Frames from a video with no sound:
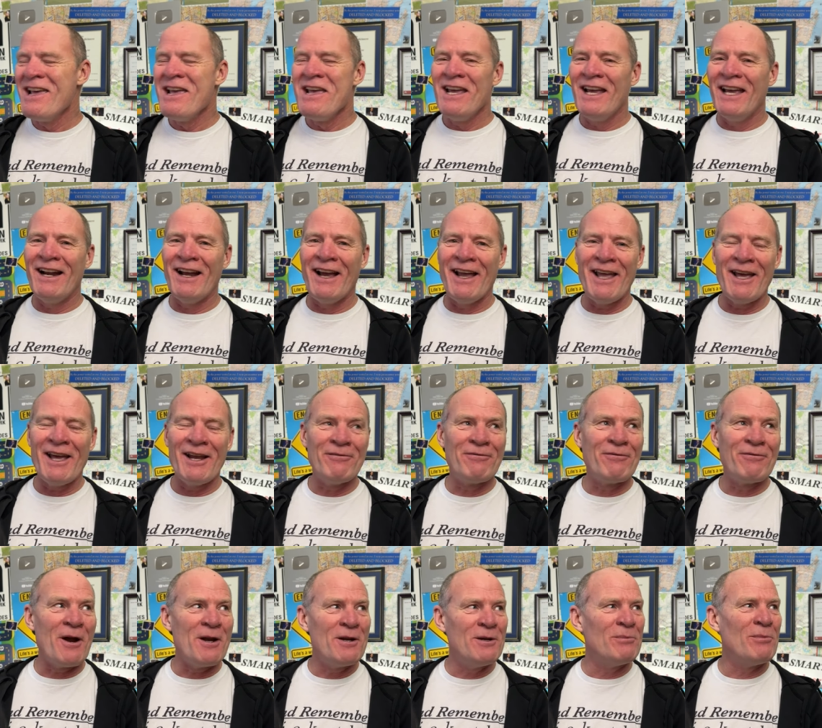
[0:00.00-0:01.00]
and I had a
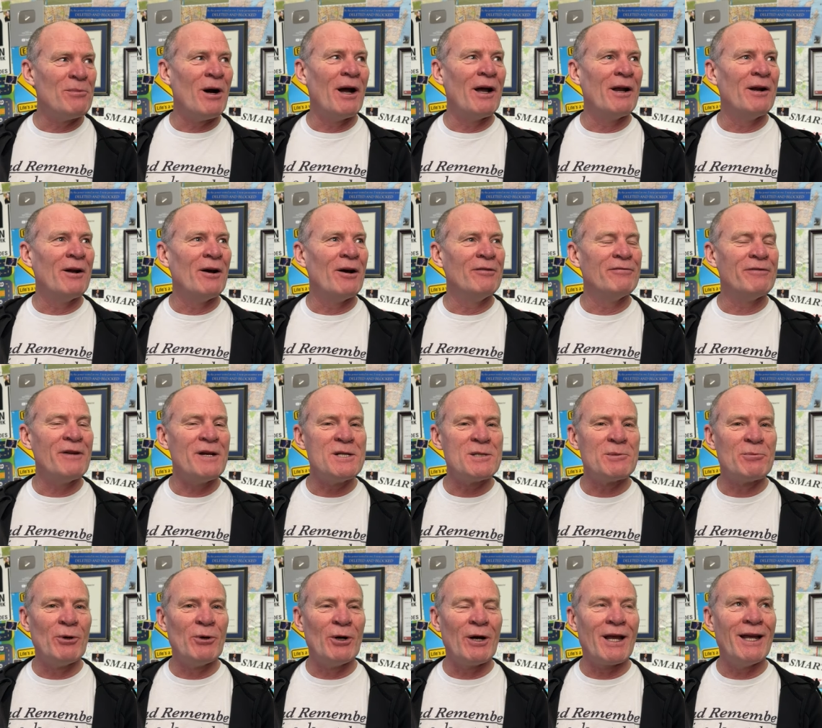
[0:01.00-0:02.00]
friend of mine on
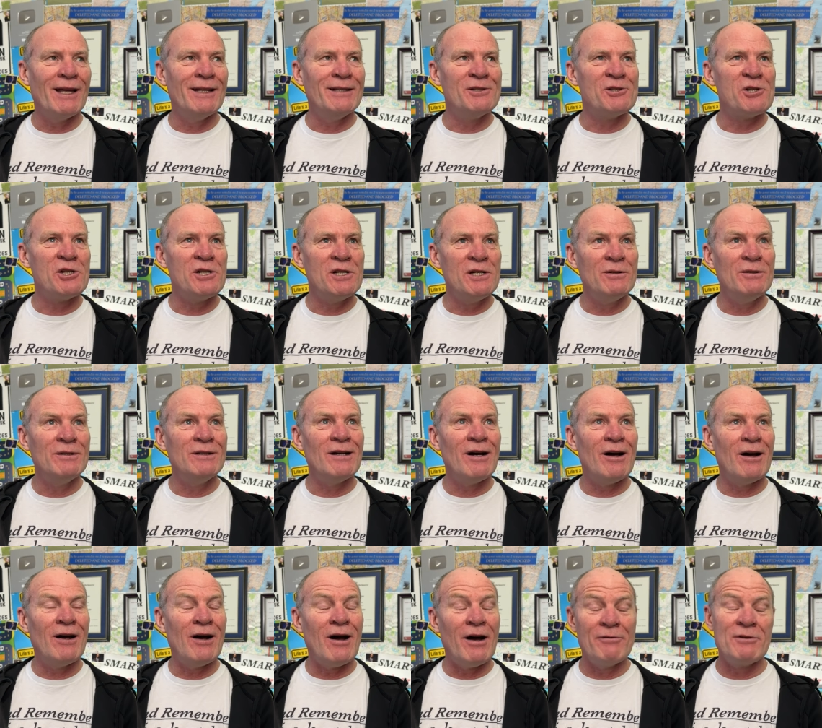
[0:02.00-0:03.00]
Facebook, and she
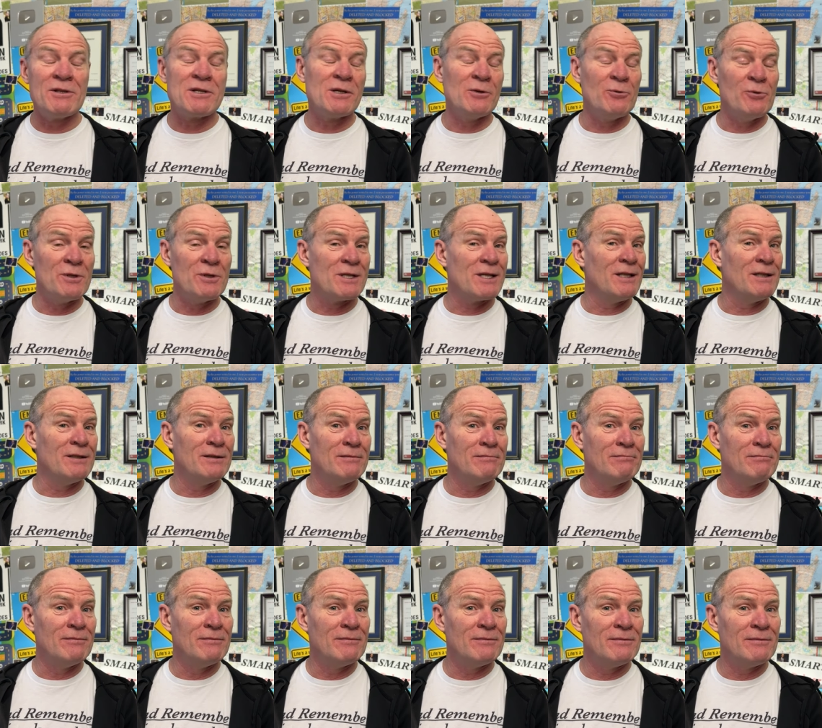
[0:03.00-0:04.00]
obviously was in
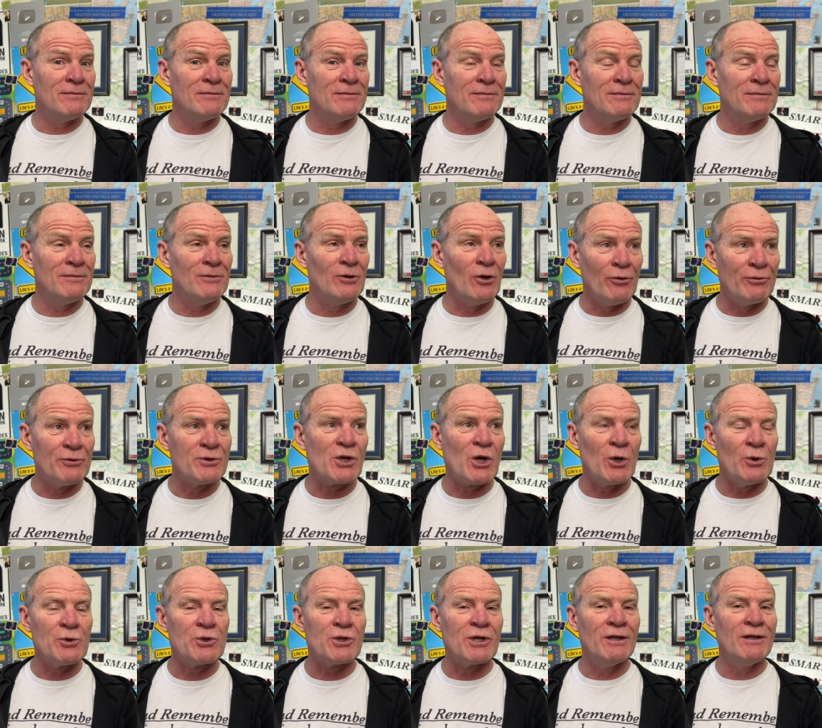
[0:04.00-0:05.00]
Nova
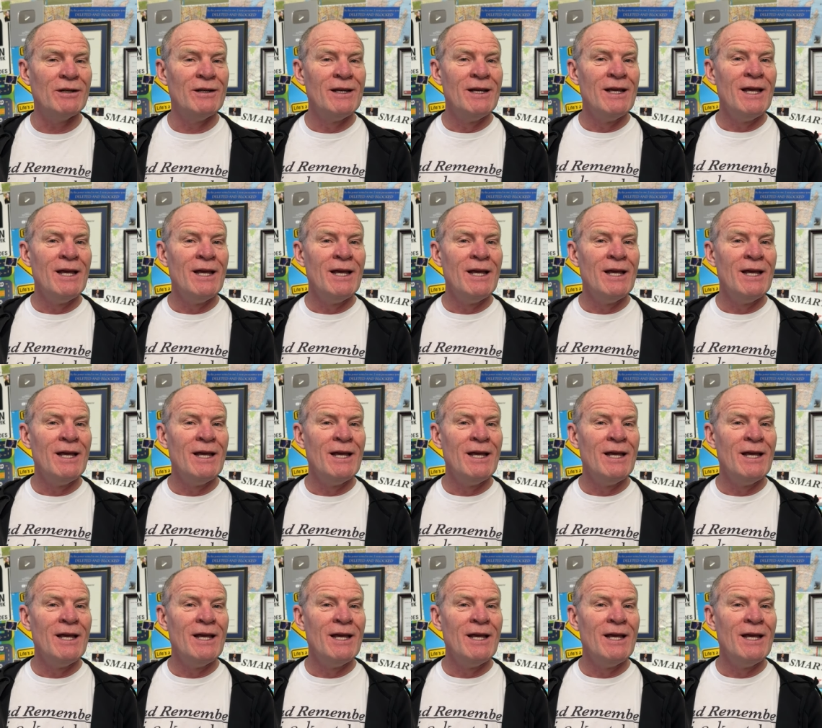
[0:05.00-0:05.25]
Scotia,